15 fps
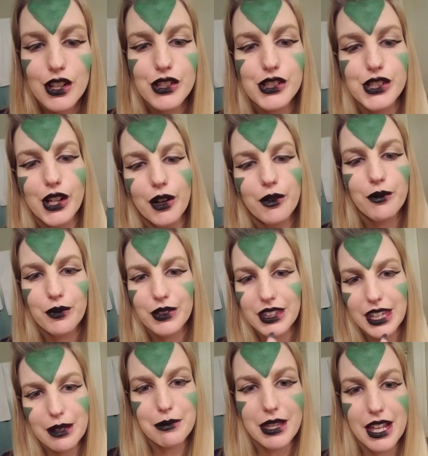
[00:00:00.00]
So
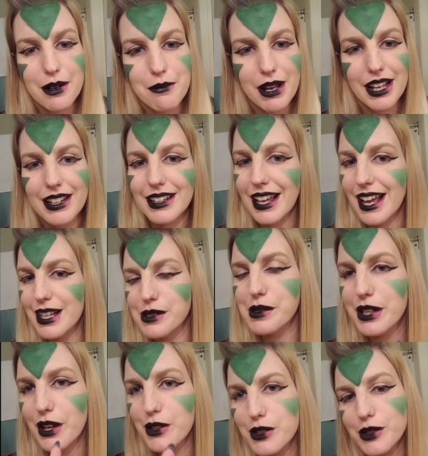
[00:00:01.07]
keep that in mind as we
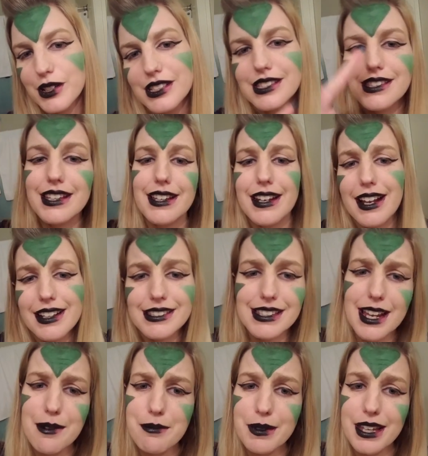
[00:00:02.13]
go towards the next
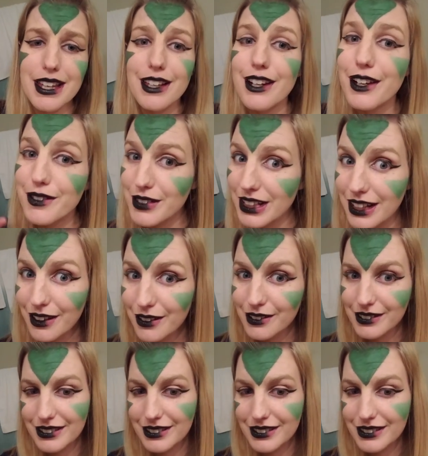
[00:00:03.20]
step in our video.